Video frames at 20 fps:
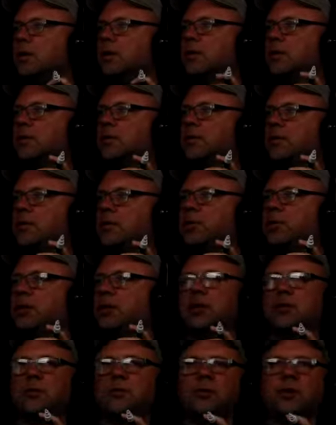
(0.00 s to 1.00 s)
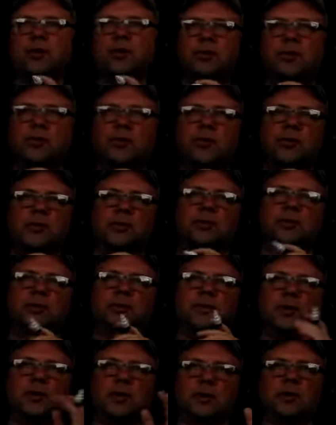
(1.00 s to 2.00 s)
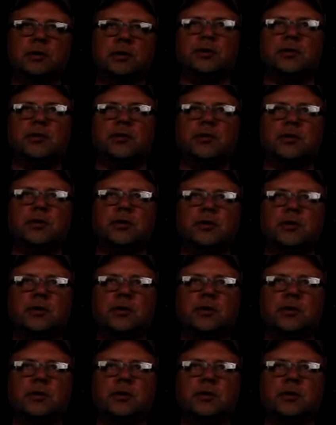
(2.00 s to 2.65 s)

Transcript: The formula that we're going to use first